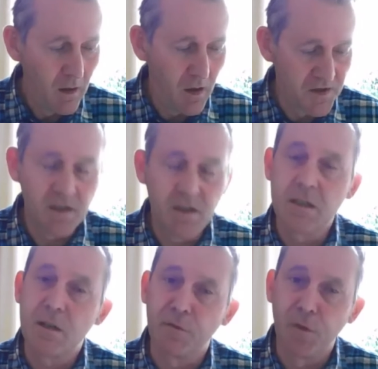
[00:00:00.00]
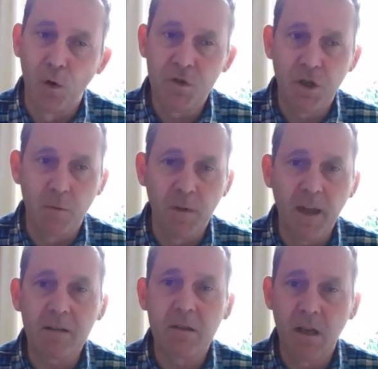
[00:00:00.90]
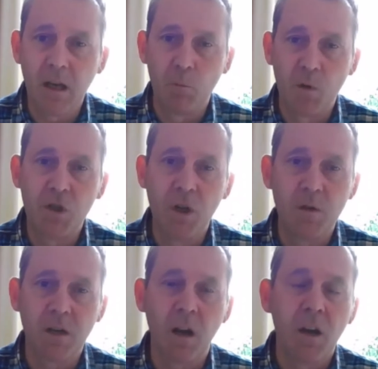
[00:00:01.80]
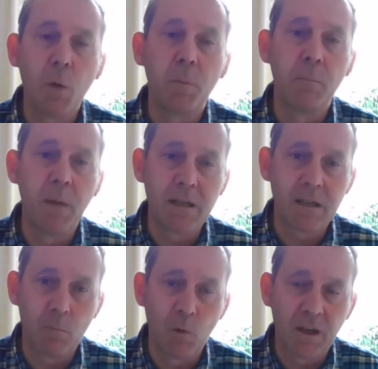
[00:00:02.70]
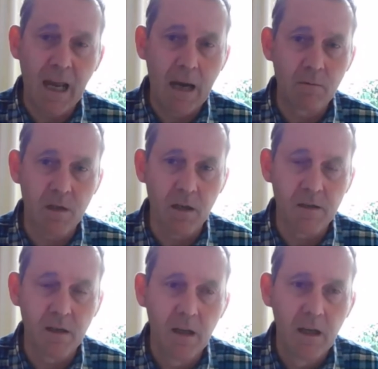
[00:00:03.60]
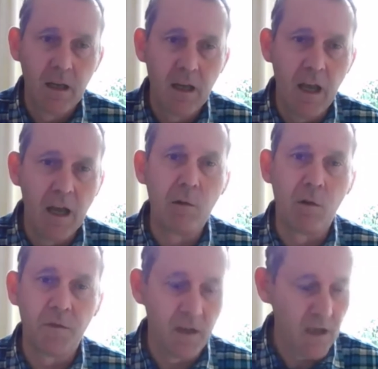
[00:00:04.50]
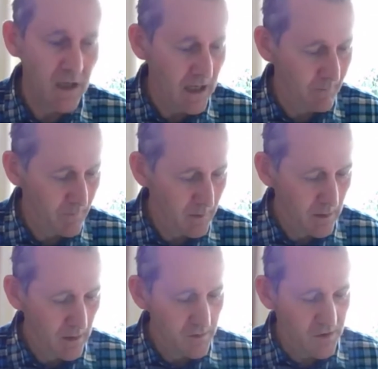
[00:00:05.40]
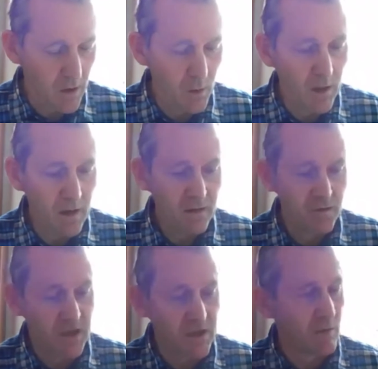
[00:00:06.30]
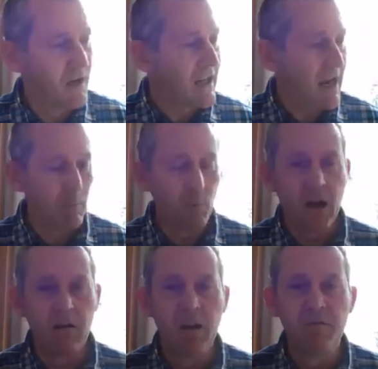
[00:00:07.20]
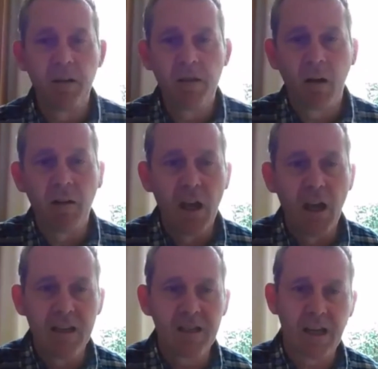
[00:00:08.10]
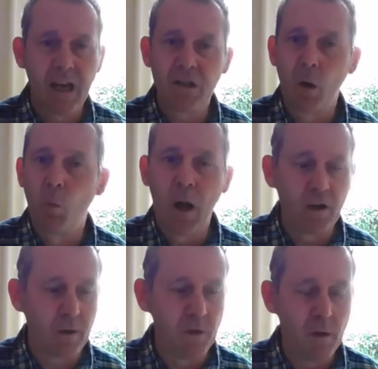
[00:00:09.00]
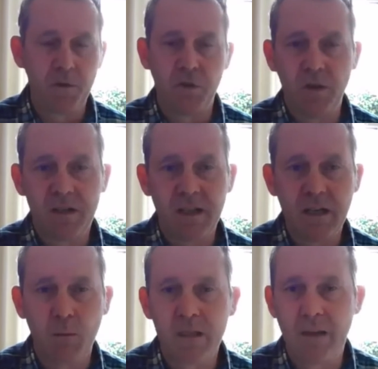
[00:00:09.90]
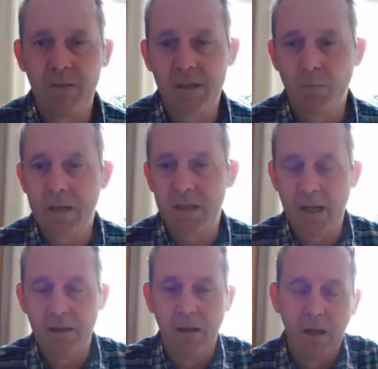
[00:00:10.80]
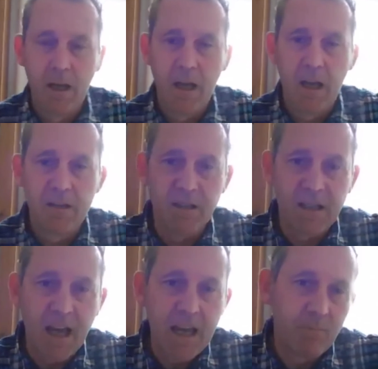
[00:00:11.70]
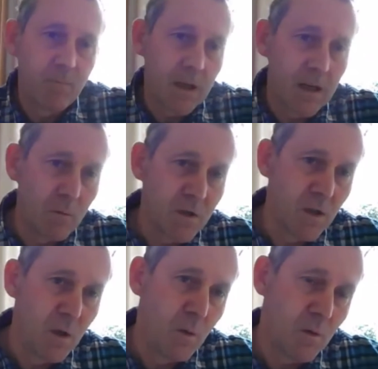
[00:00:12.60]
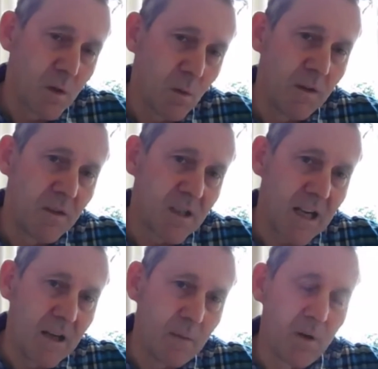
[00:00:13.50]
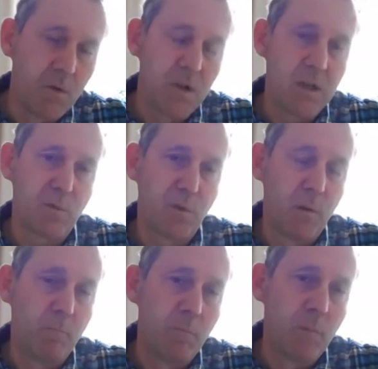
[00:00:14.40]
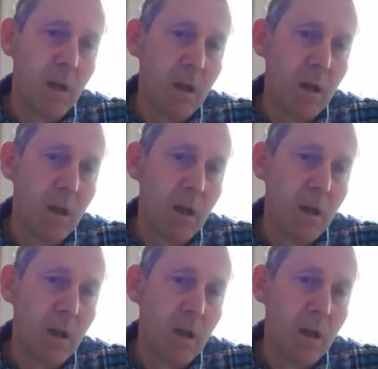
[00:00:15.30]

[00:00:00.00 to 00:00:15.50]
hostages to fortune. But that term was used at an open meeting with councillors earlier on the year. So just to recap, we are at a very, very early stage. I welcome the opportunity to attend this meeting today, to understand approaches from